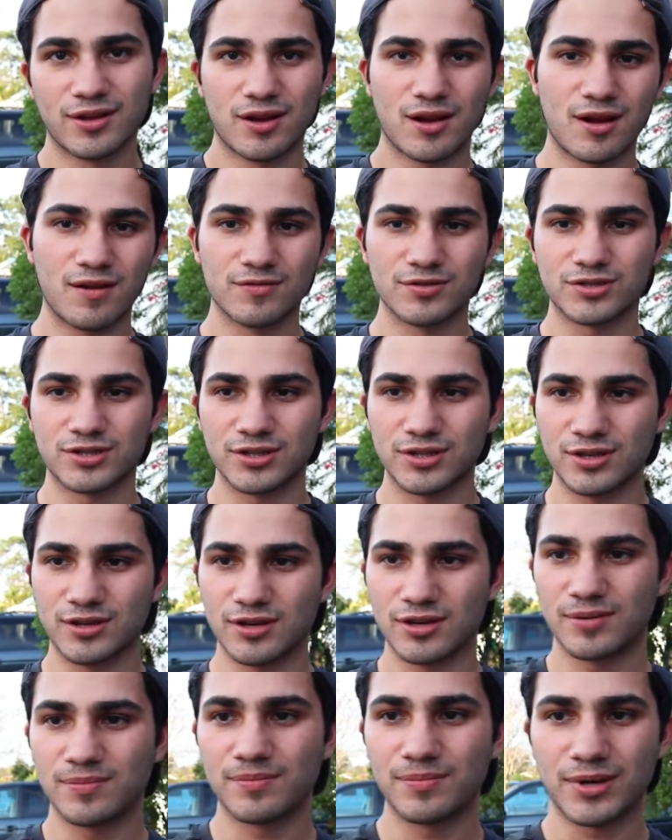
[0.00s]
obviously
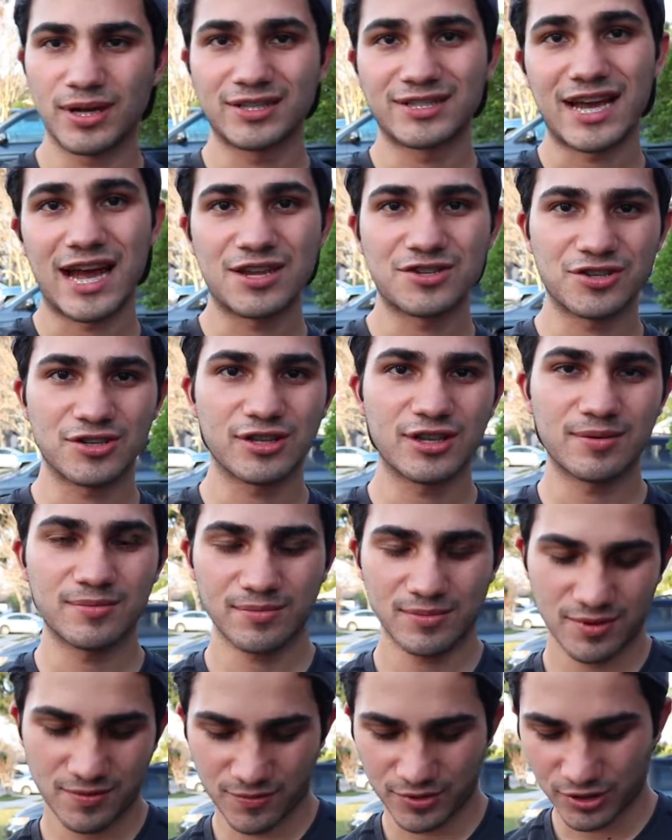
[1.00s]
attaching
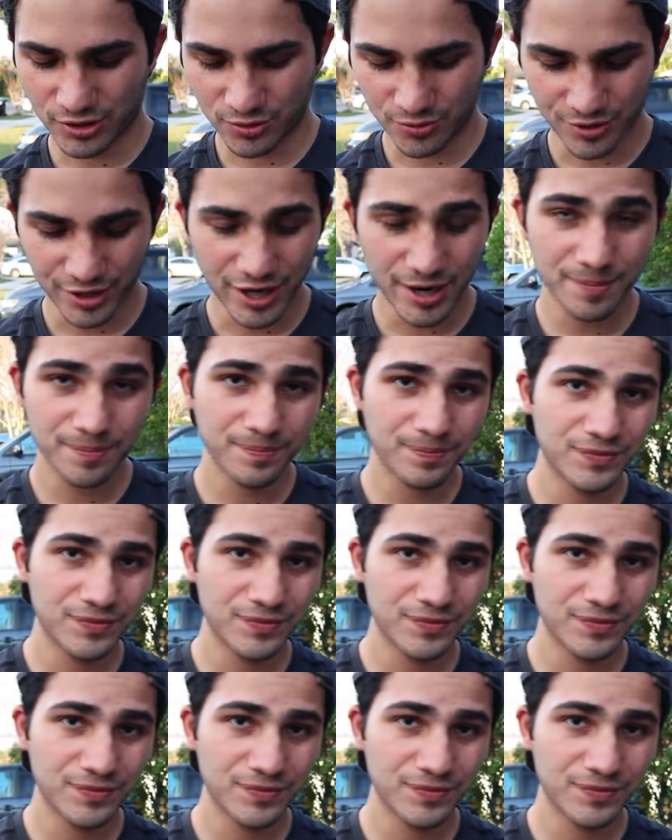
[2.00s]
them with a 3M.